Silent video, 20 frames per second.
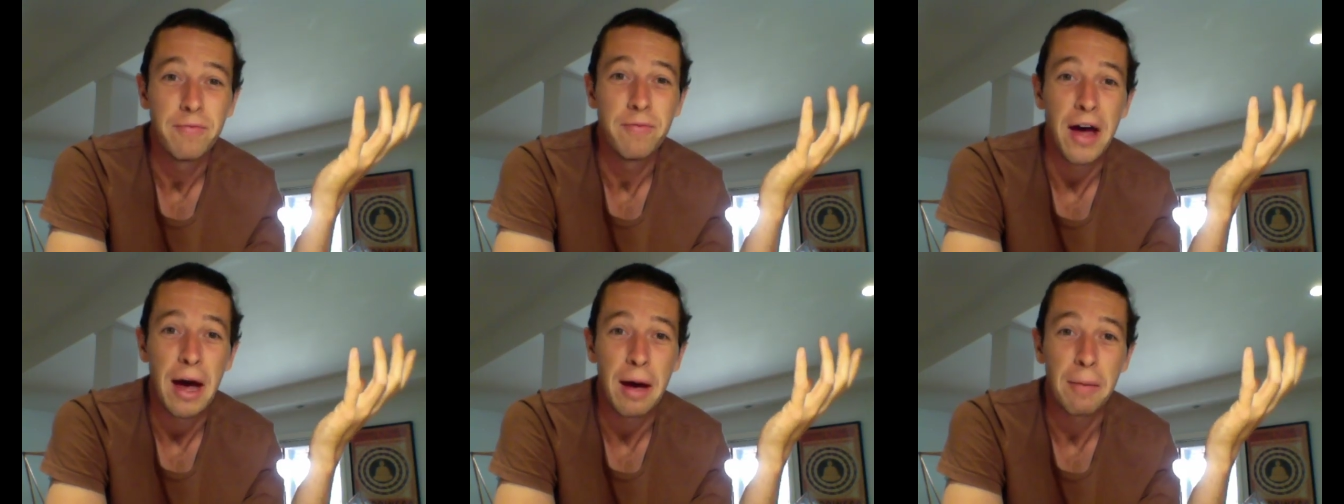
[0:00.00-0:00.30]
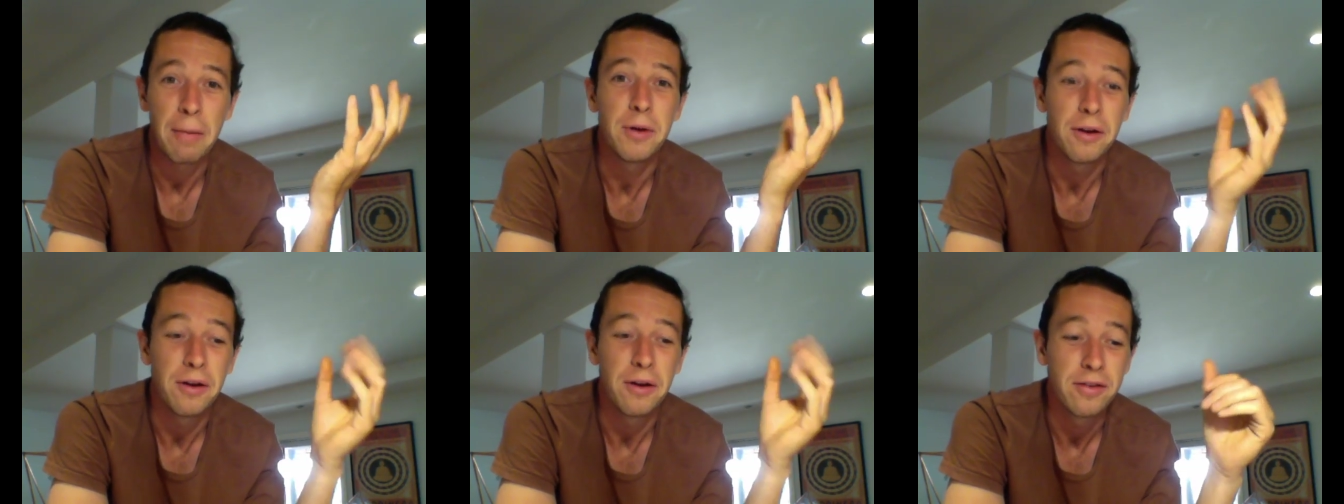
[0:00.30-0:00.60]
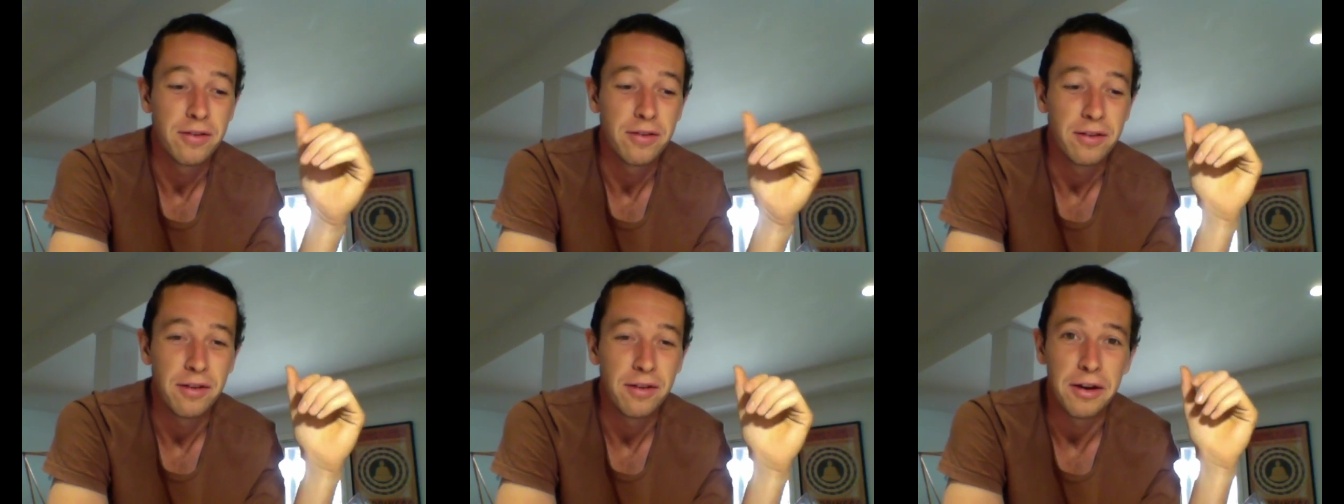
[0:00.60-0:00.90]

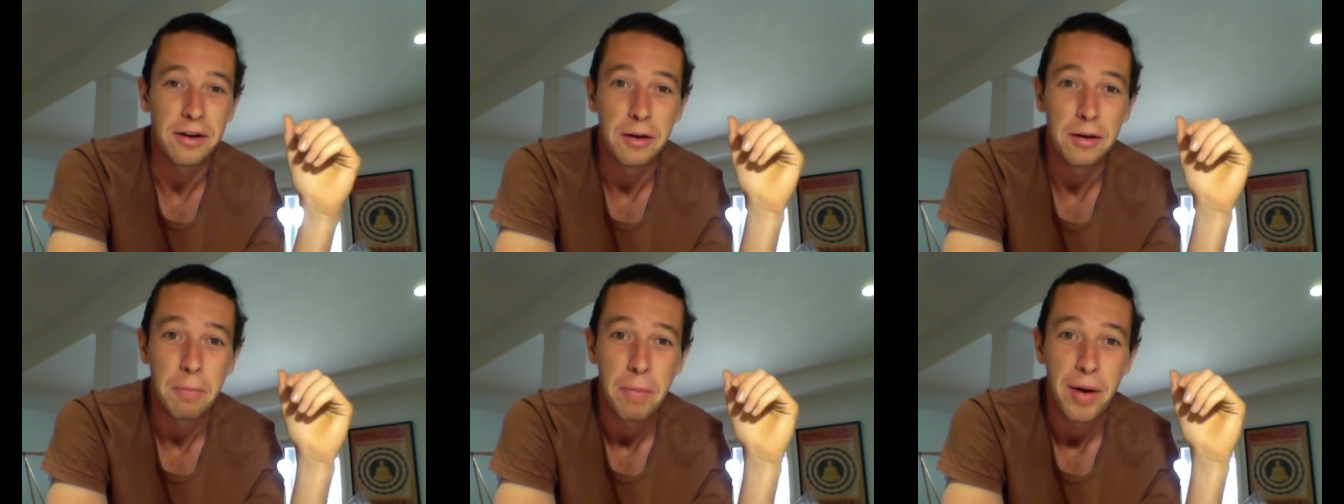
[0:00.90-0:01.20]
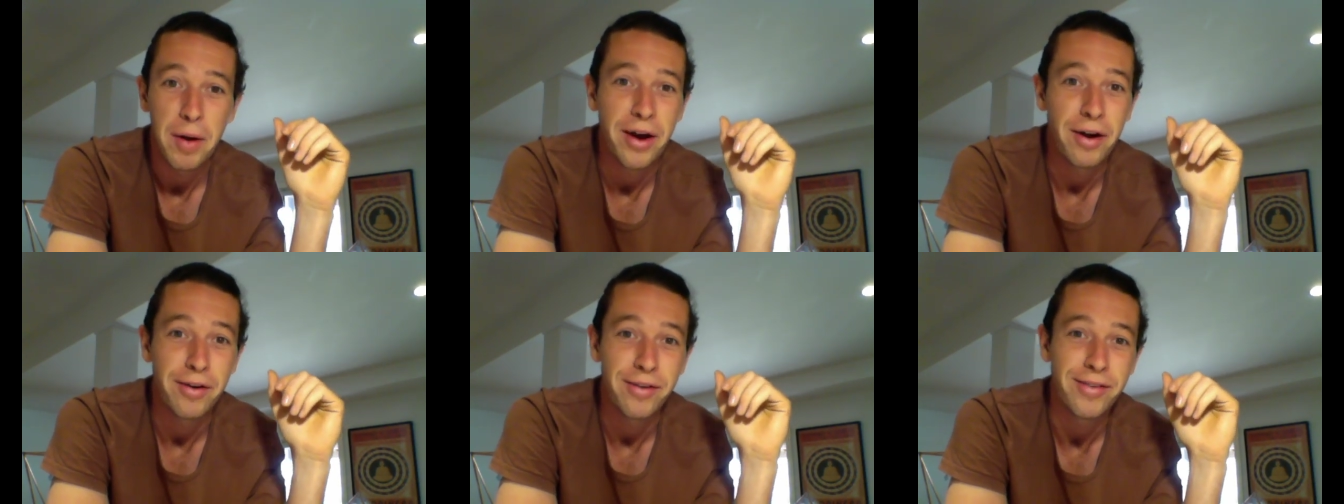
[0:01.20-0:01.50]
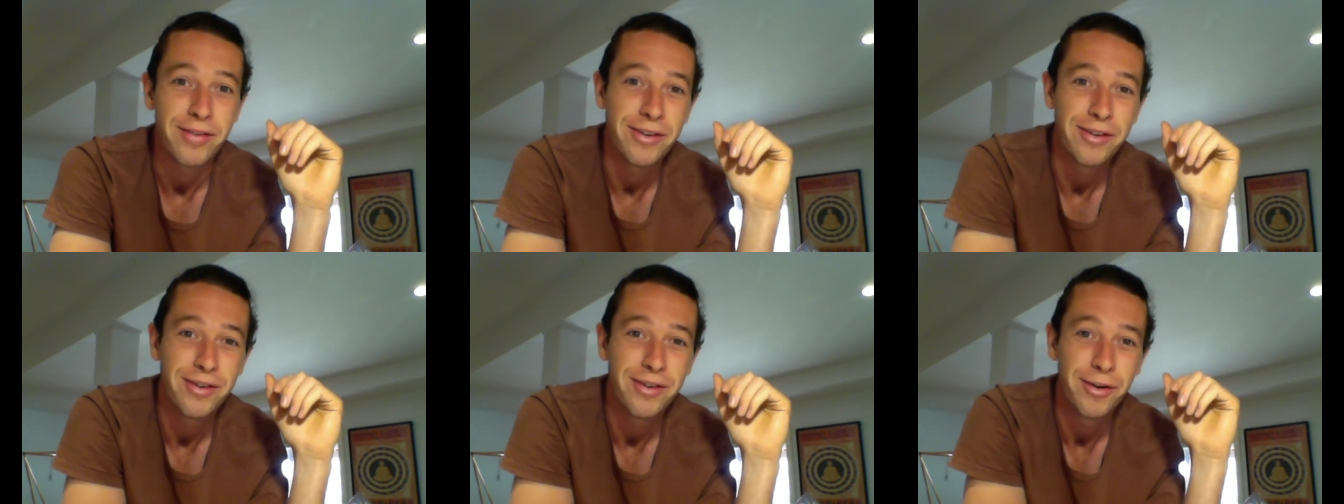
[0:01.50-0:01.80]
happiness in
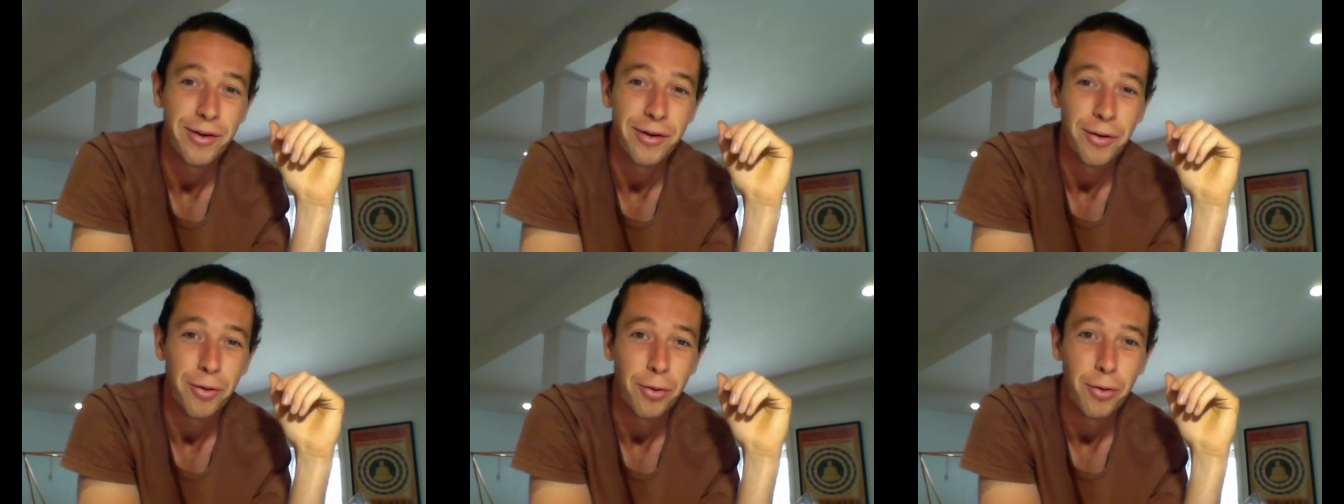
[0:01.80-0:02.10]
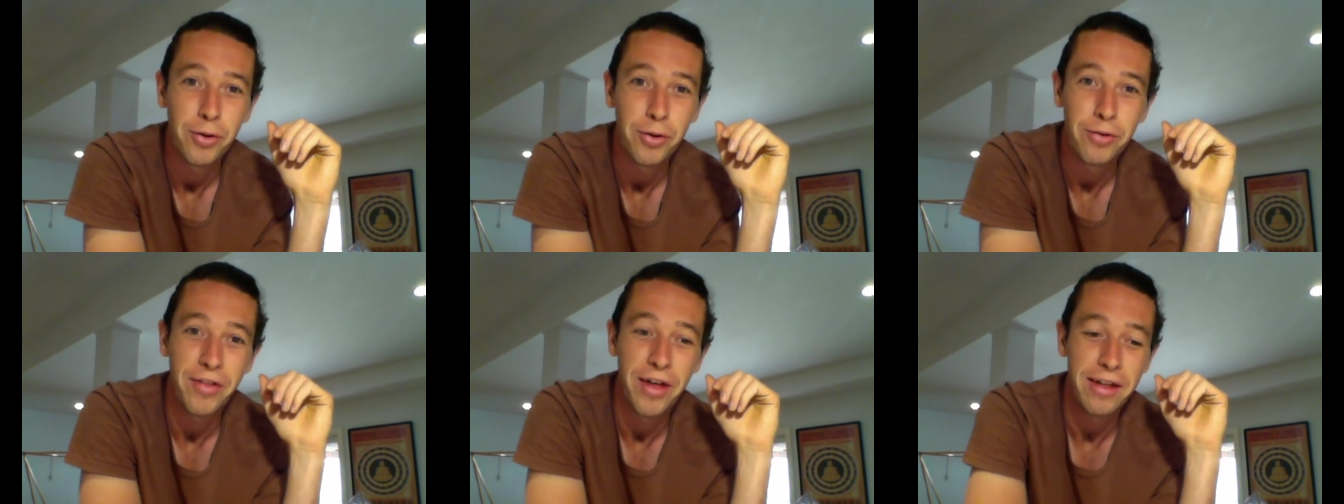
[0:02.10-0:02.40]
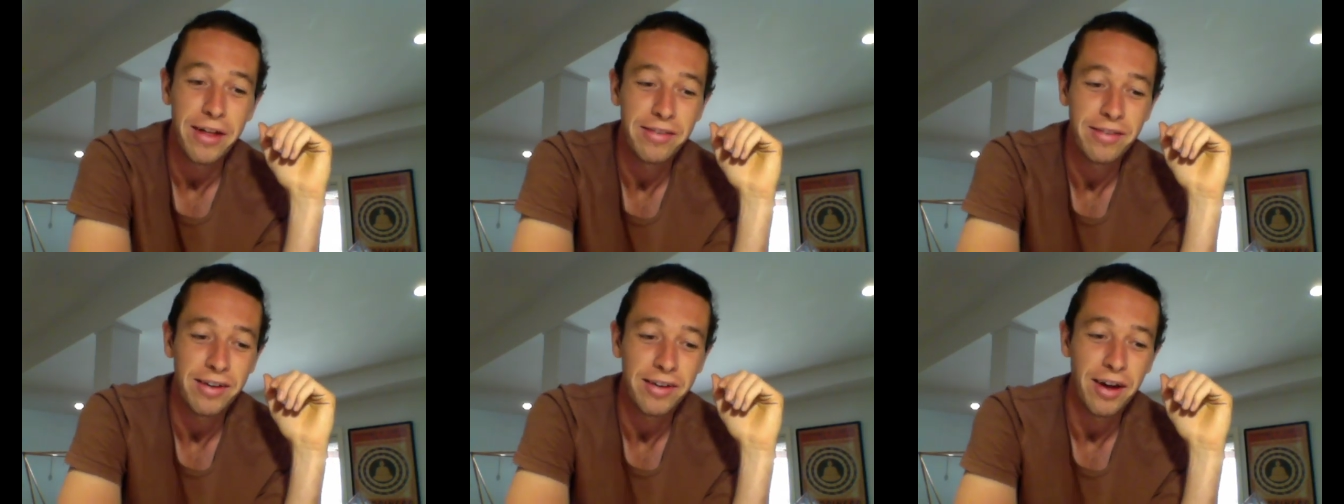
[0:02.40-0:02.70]
comparison to all of
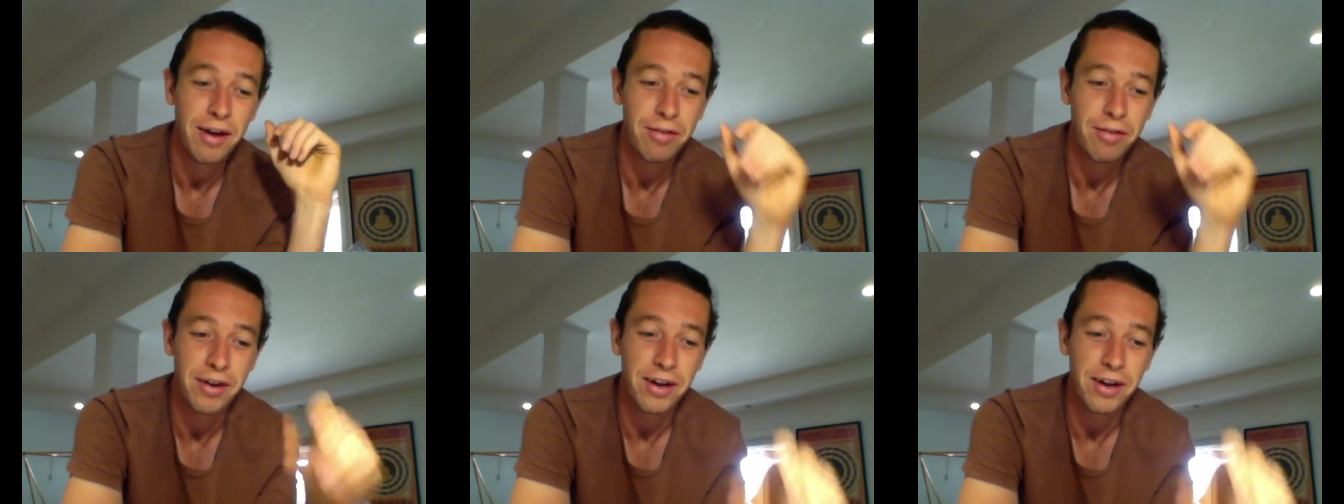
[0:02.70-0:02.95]
that stuff.